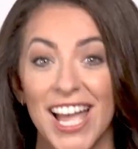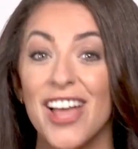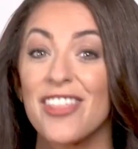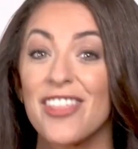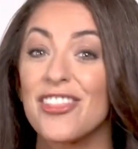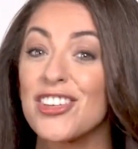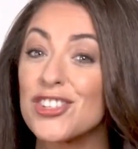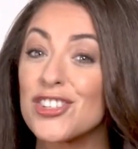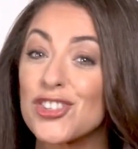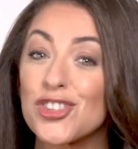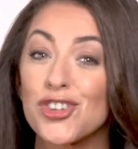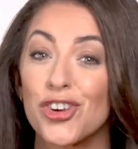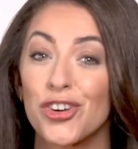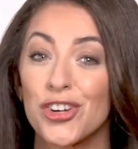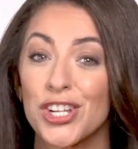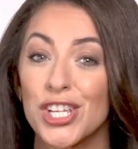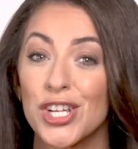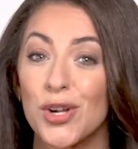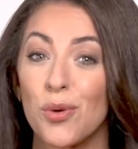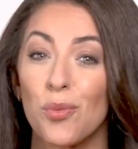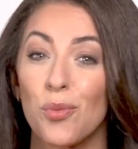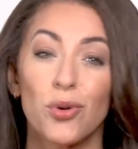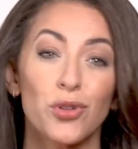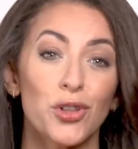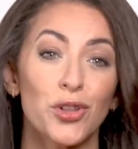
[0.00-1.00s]
This journey
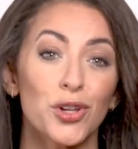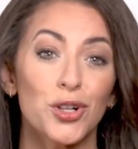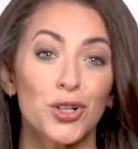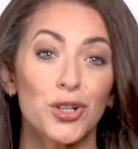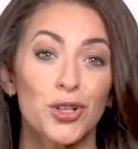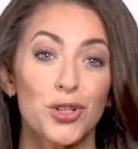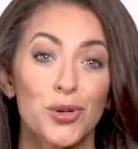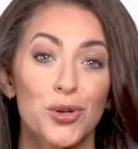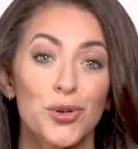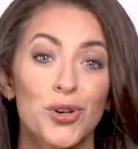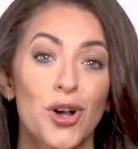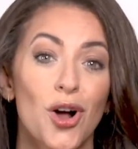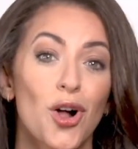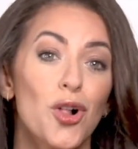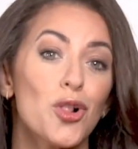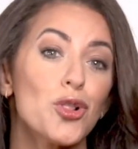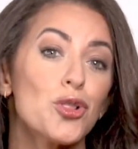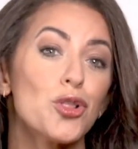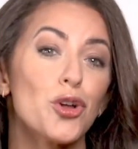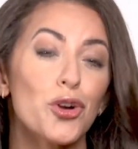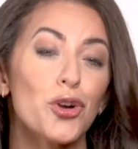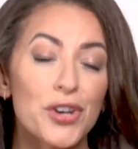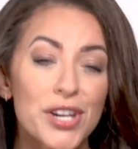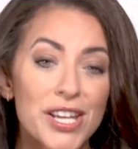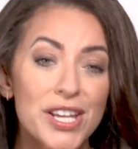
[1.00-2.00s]
will include
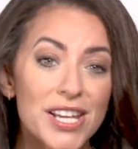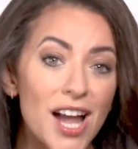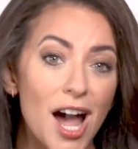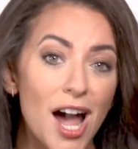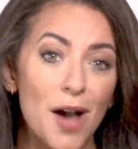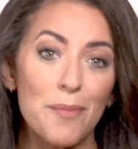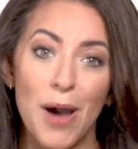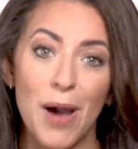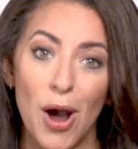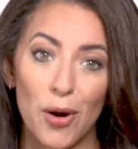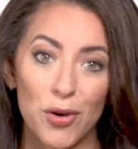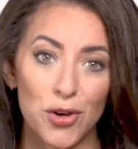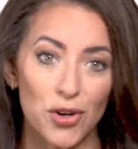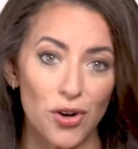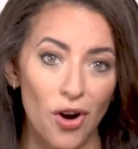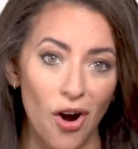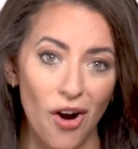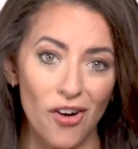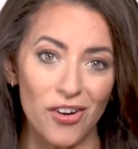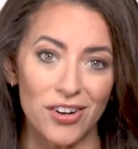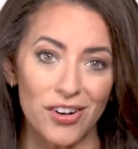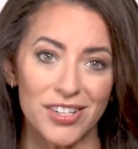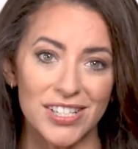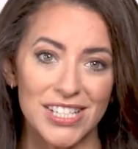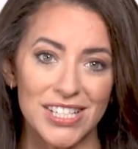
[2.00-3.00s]
learning about your
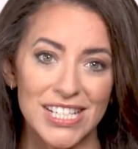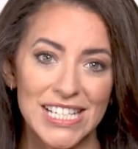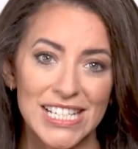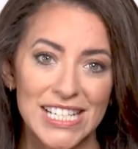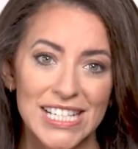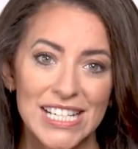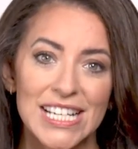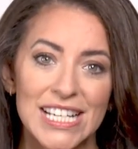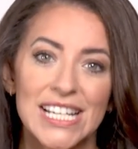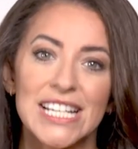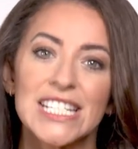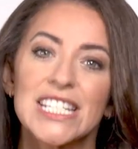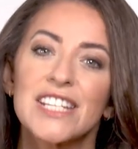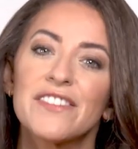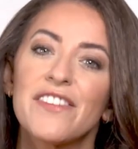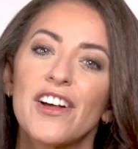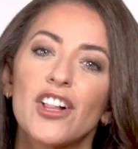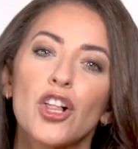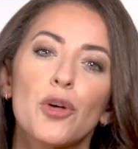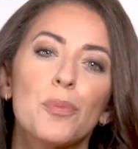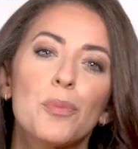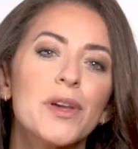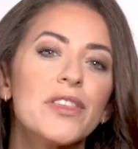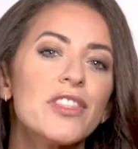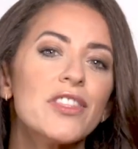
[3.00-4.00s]
heart,
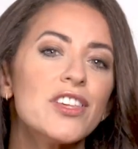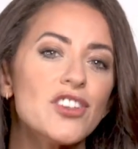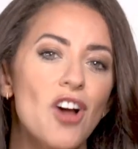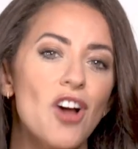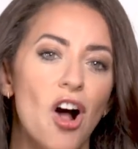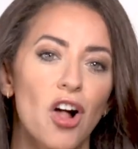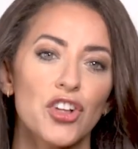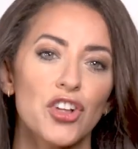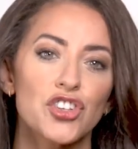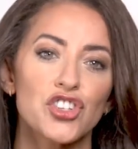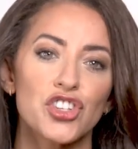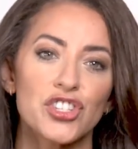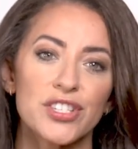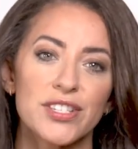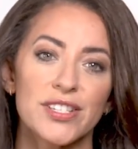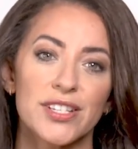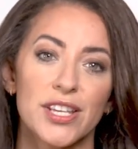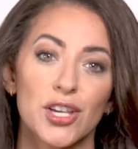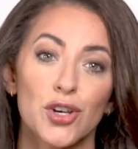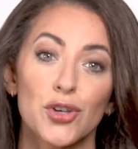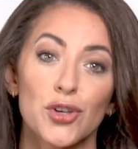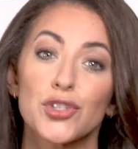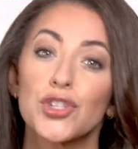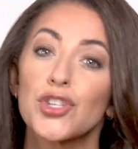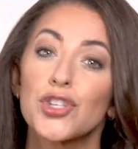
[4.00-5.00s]
developing the knowledge and
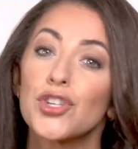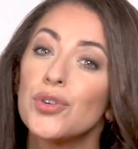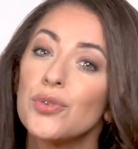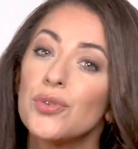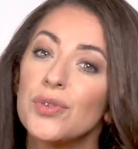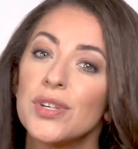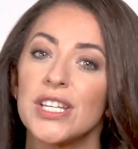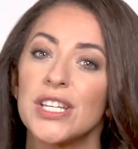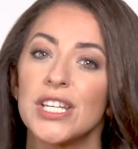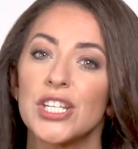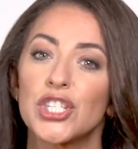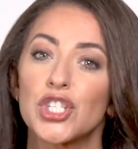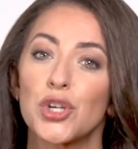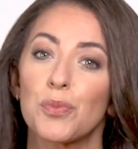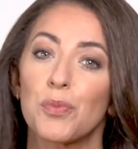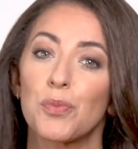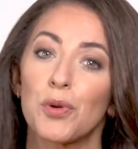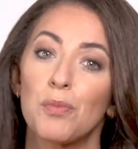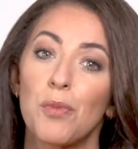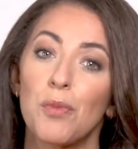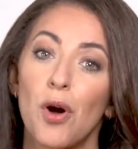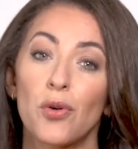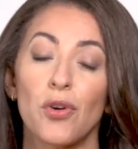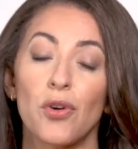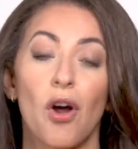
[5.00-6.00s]
skills you need to
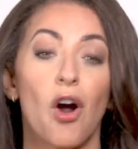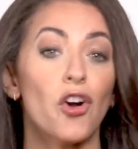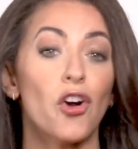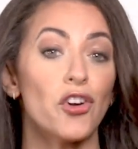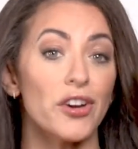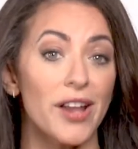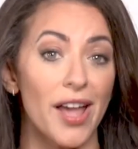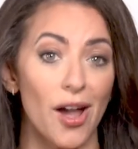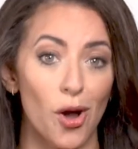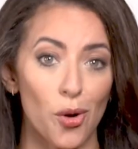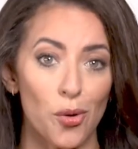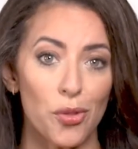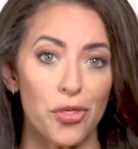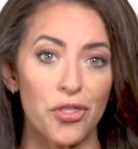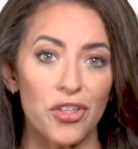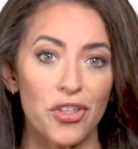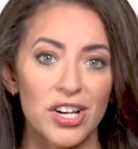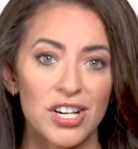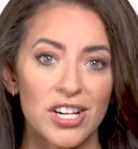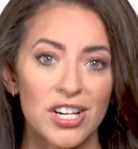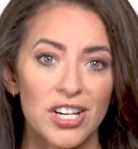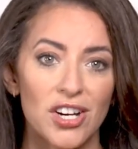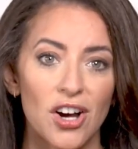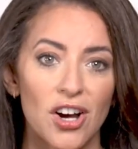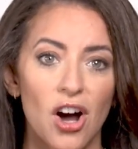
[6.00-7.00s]
promote heart health,
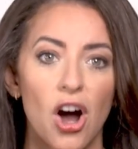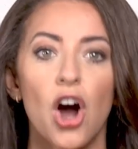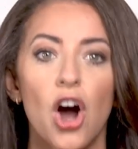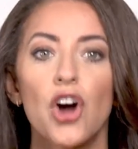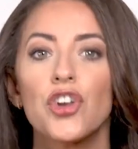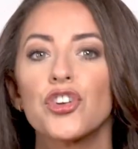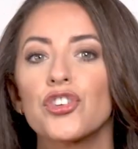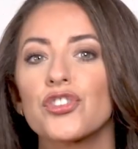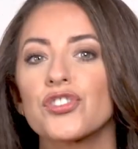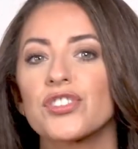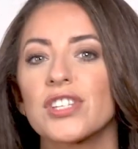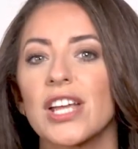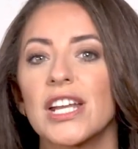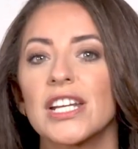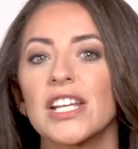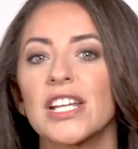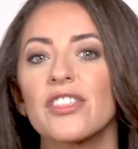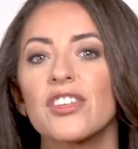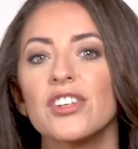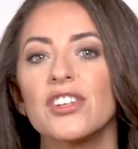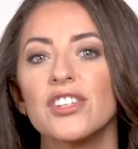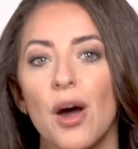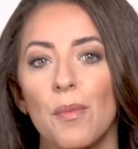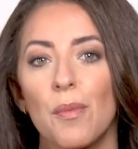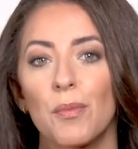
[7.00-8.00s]
understanding
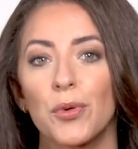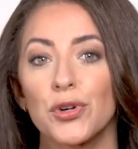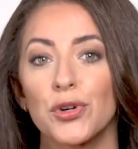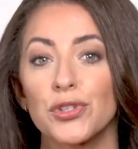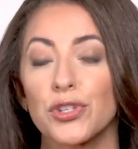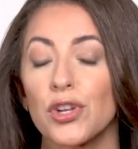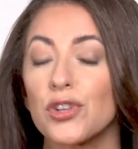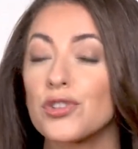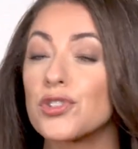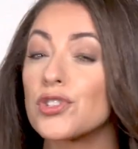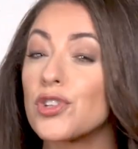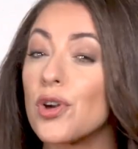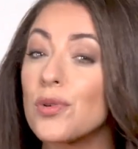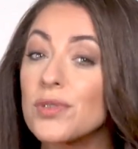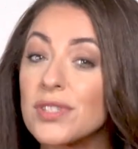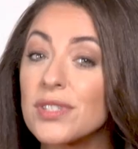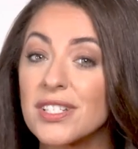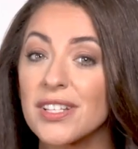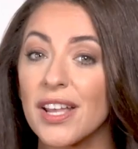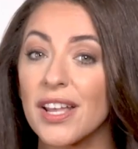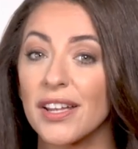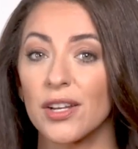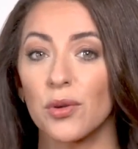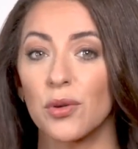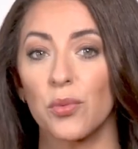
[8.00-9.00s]
the numbers
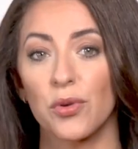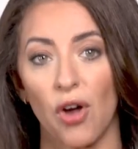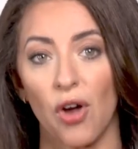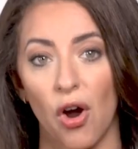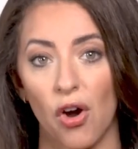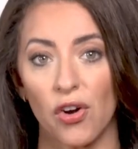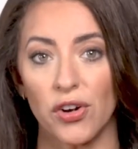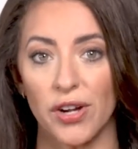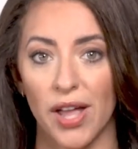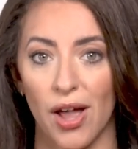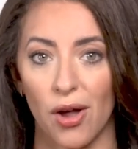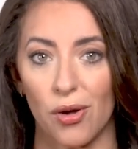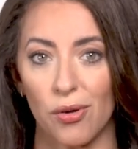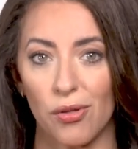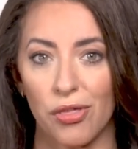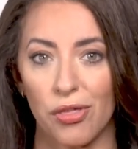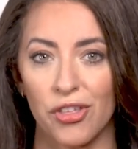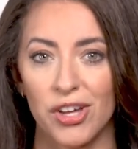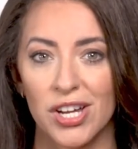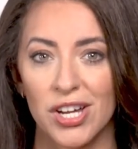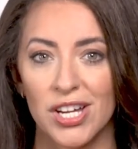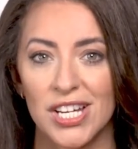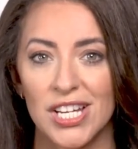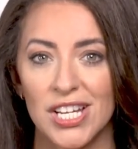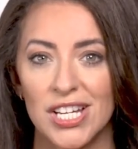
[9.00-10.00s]
associated with heart
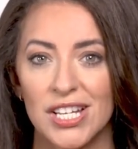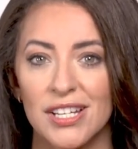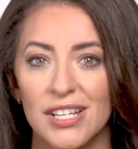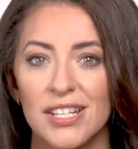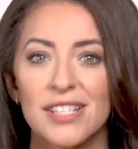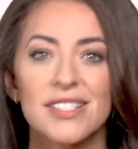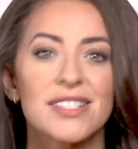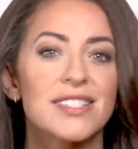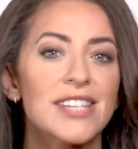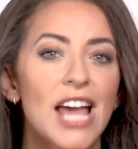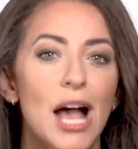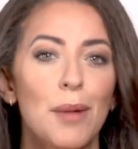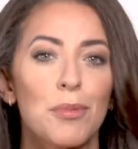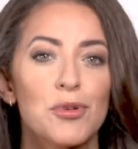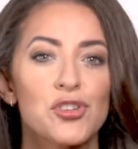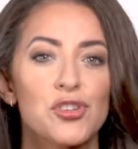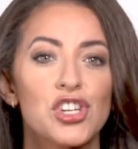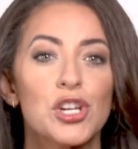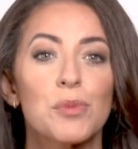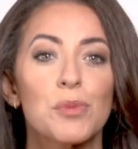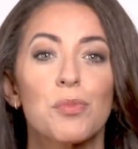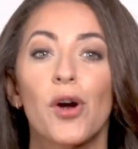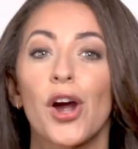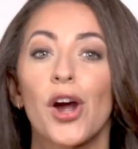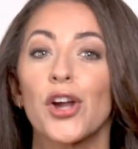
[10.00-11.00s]
health,
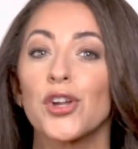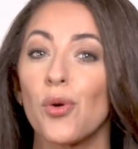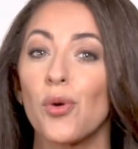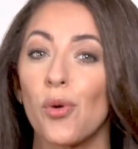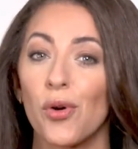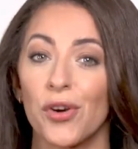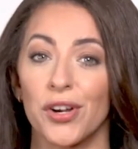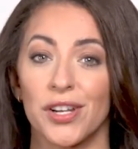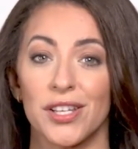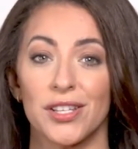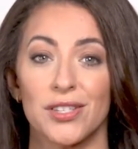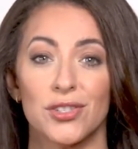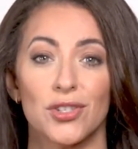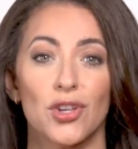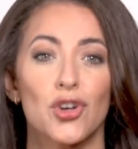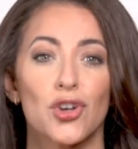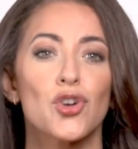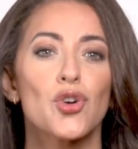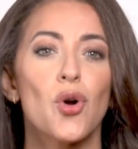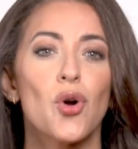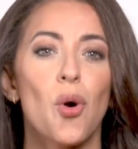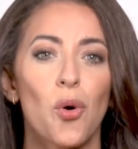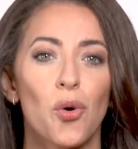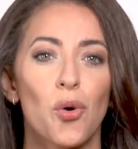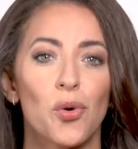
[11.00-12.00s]
establishing priorities,
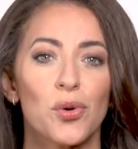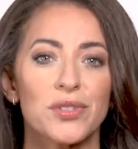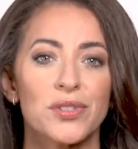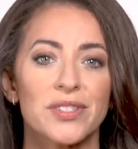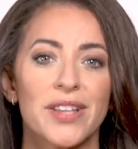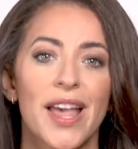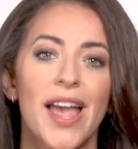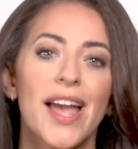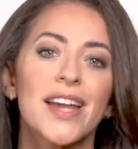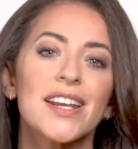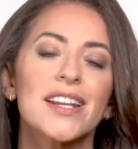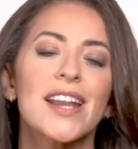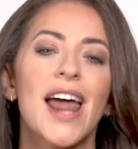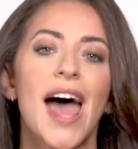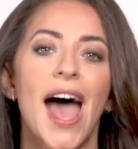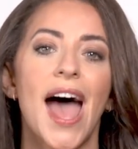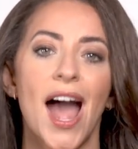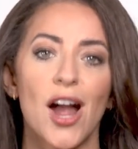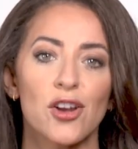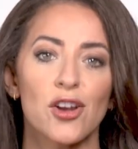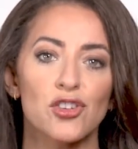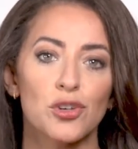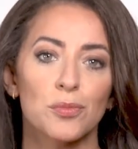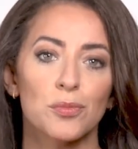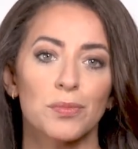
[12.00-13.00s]
goals, and an
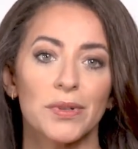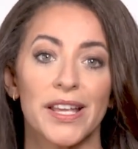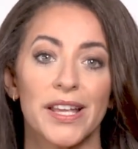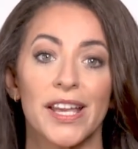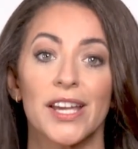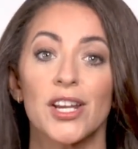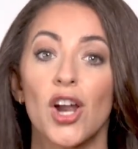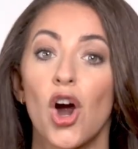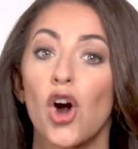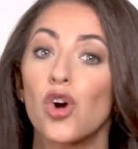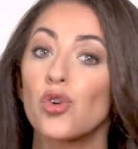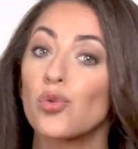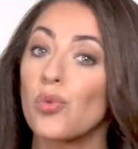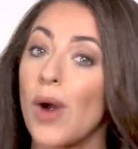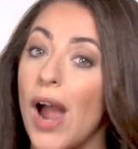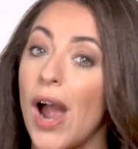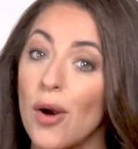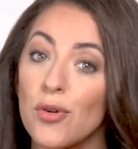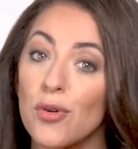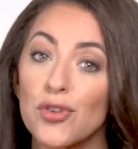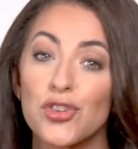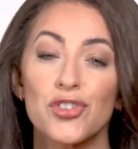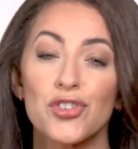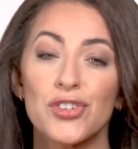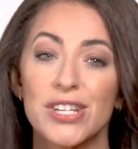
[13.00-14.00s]
action plan
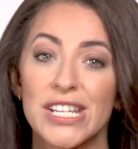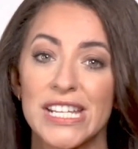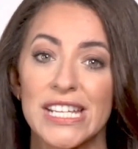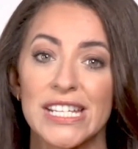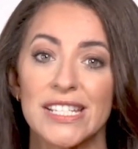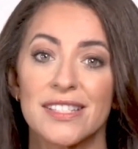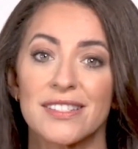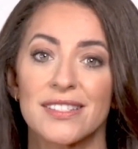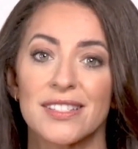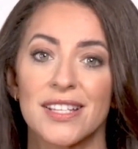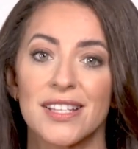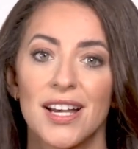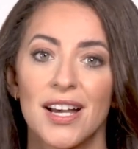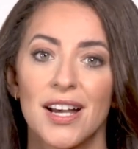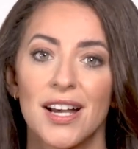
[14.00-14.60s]
around your needs,